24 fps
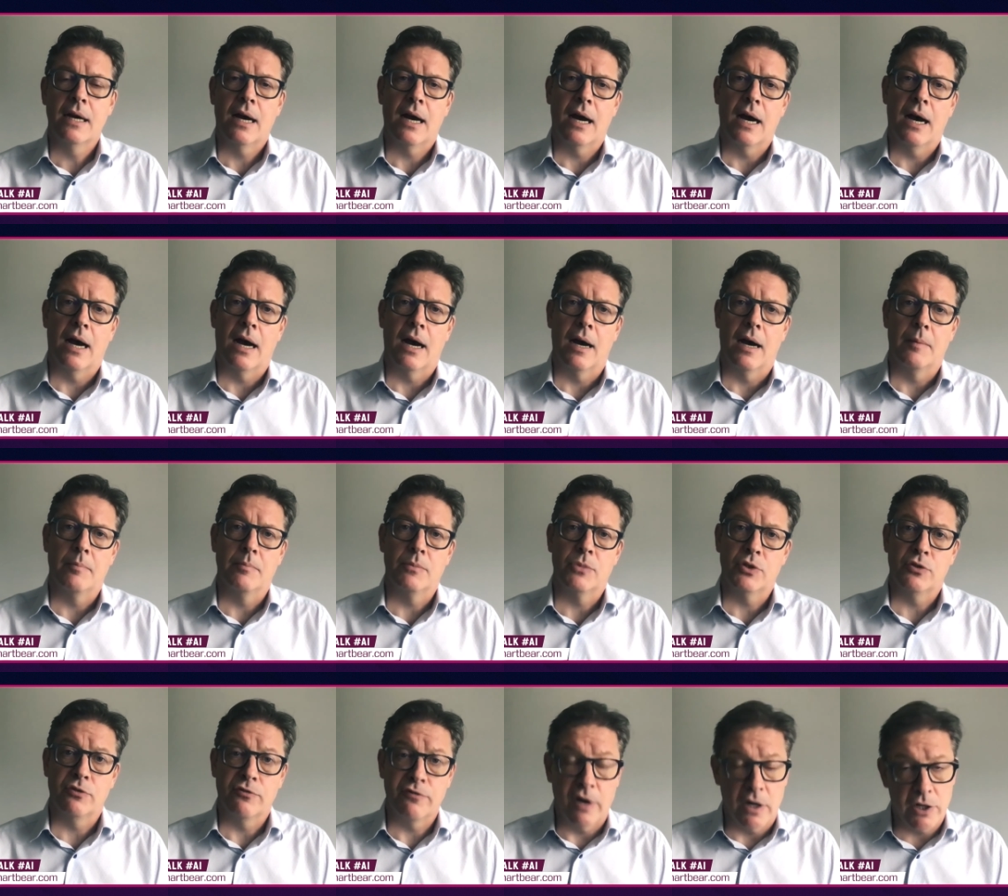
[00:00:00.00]
um,
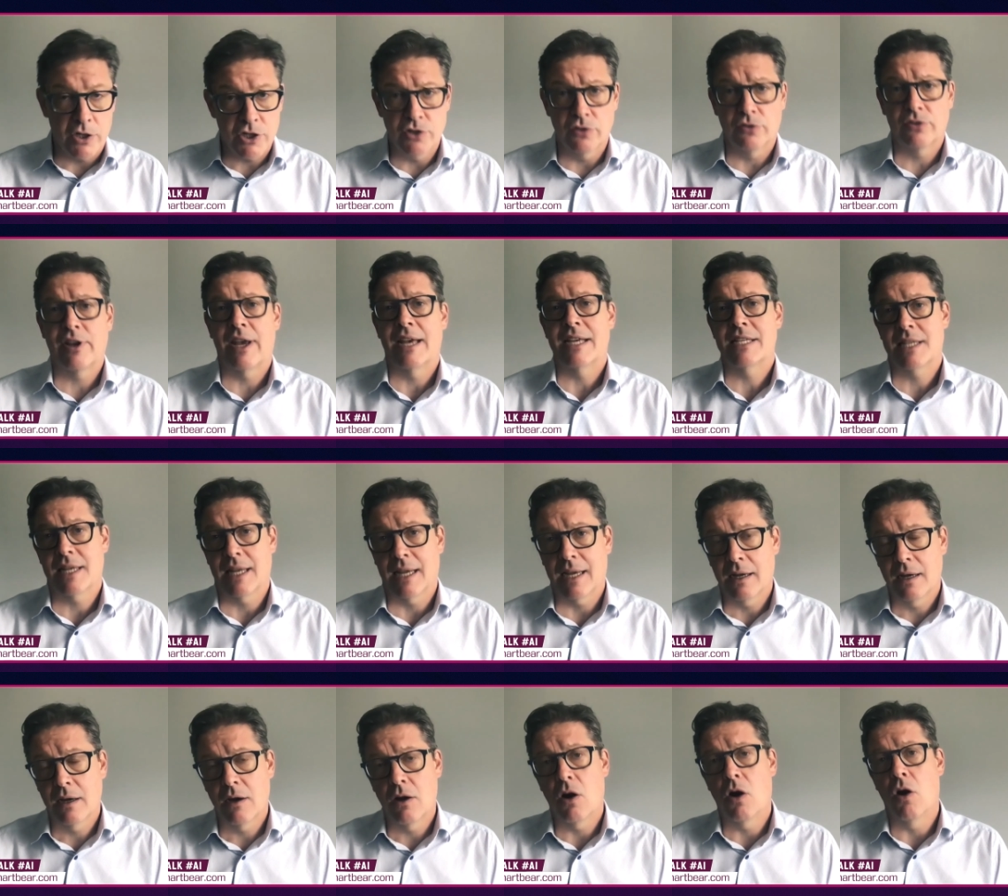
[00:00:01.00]
do functional testing
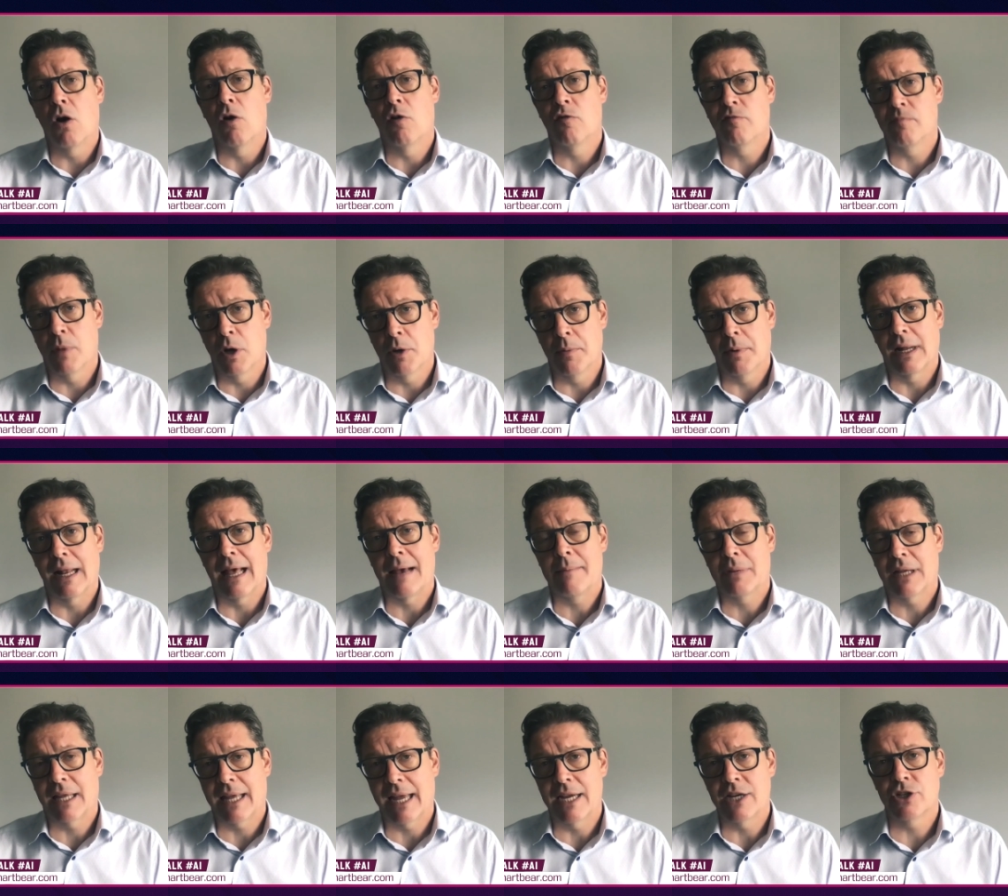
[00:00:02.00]
of mobile
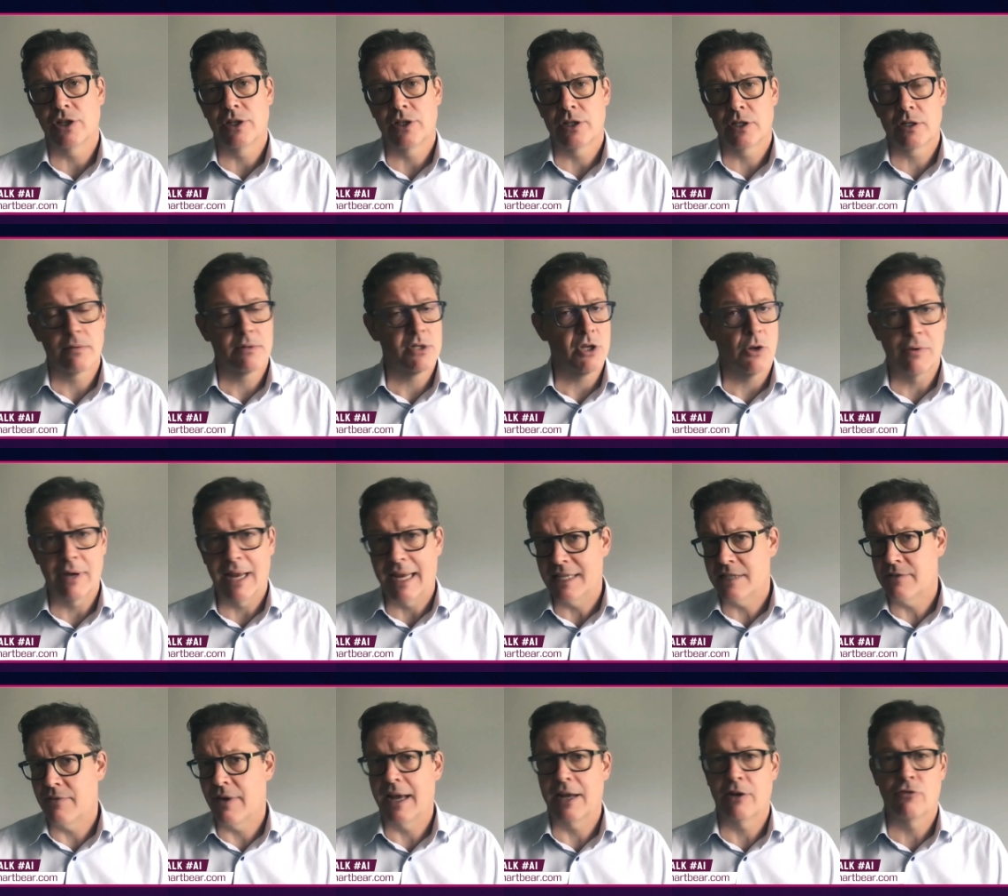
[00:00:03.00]
applications, so
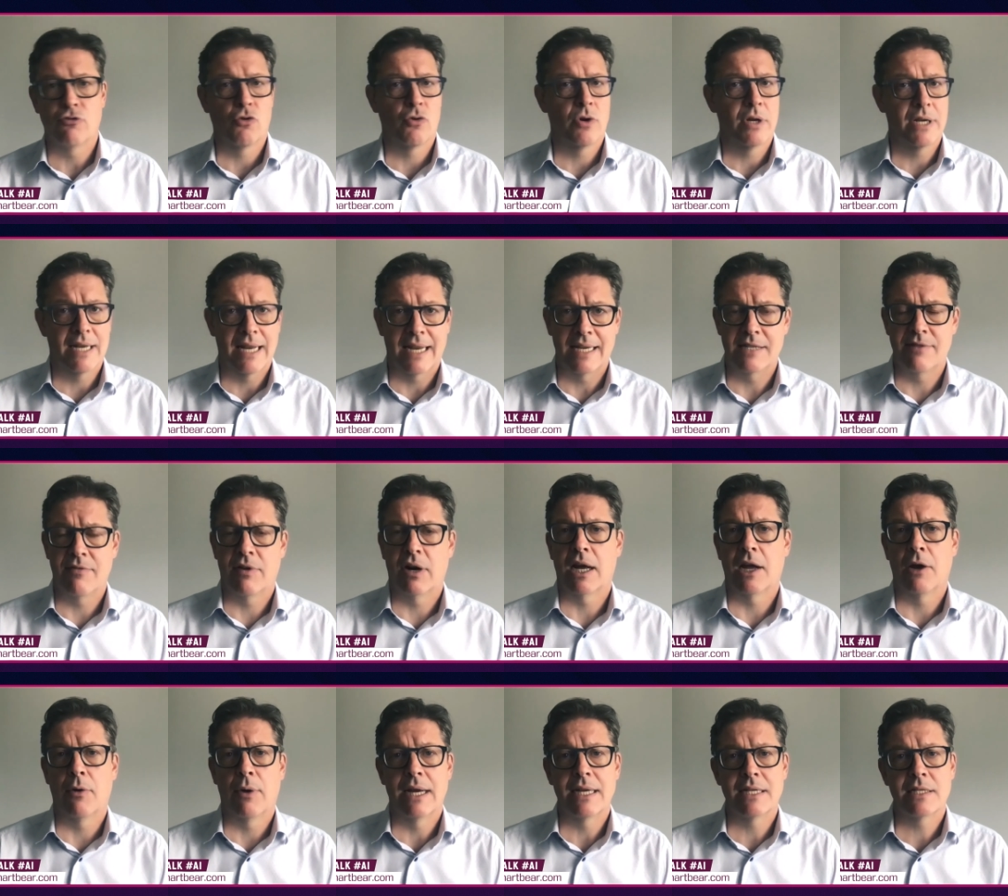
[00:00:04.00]
native Android, native
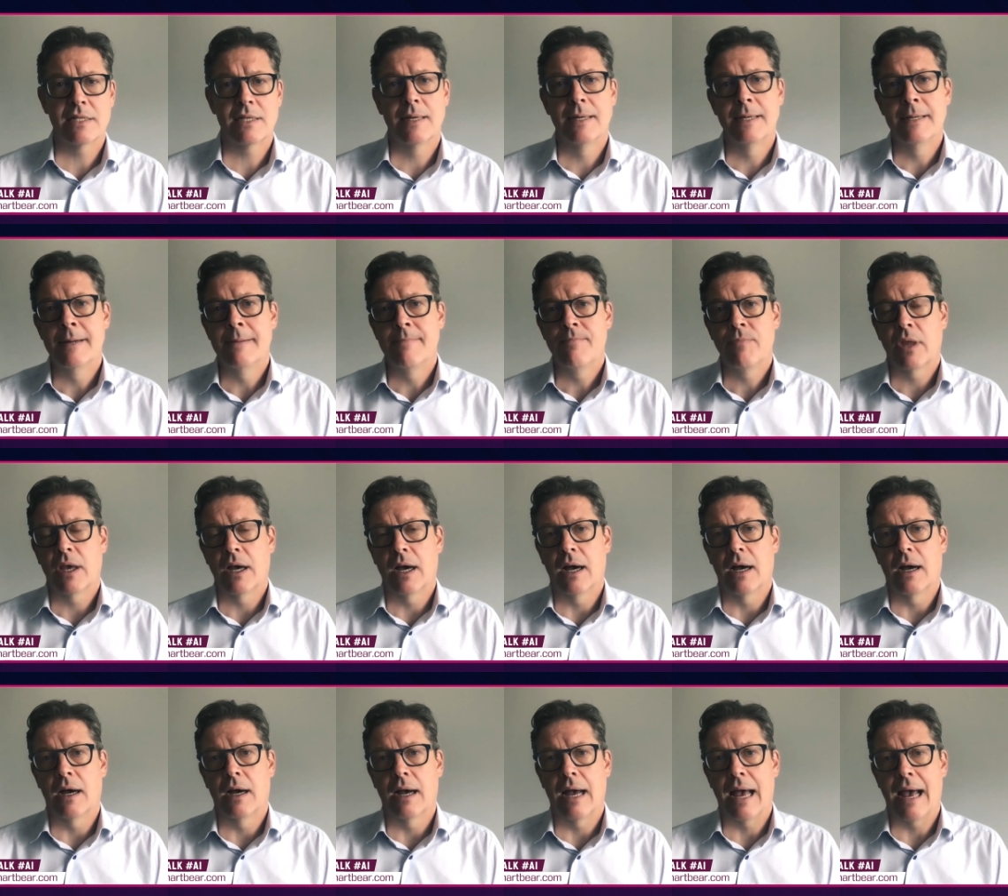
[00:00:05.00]
iOS
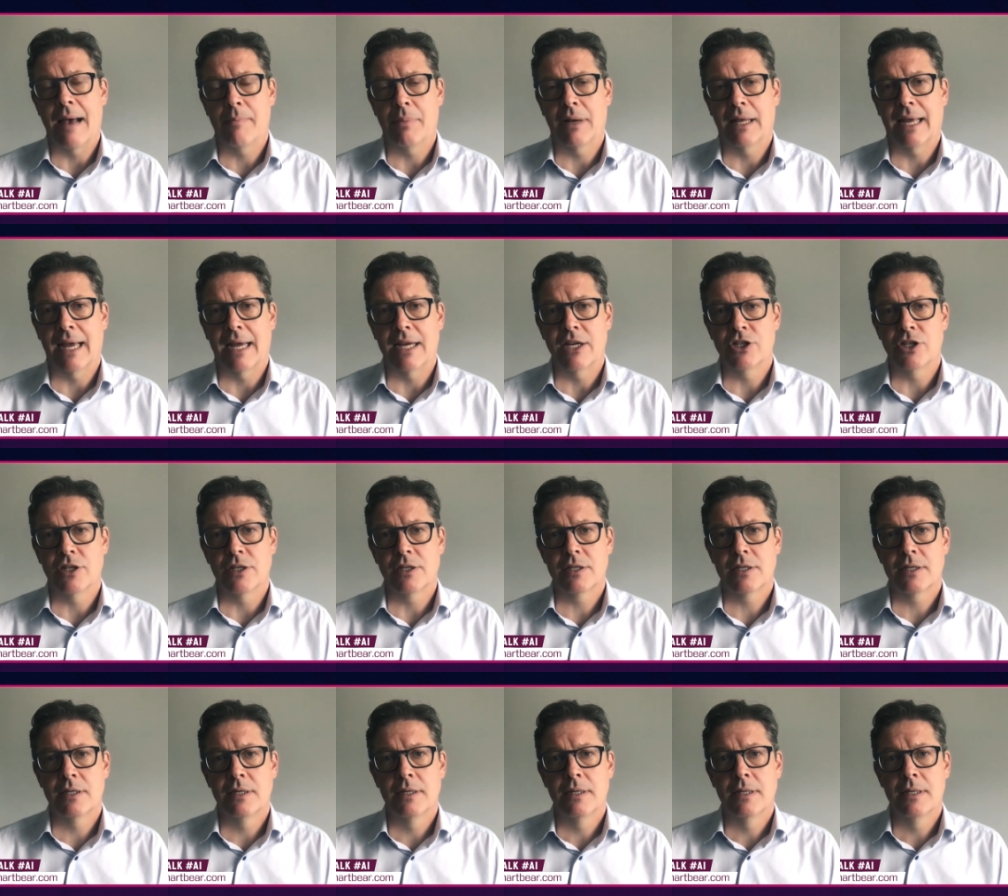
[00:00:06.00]
uh,
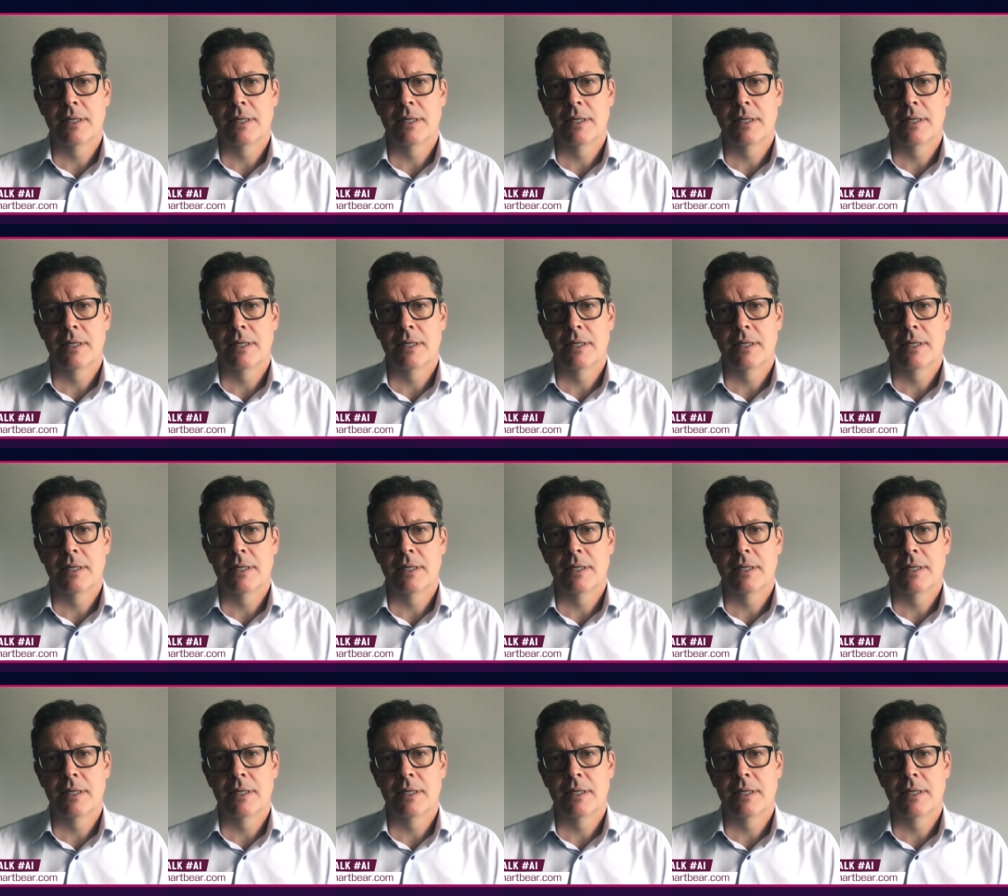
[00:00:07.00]
applications.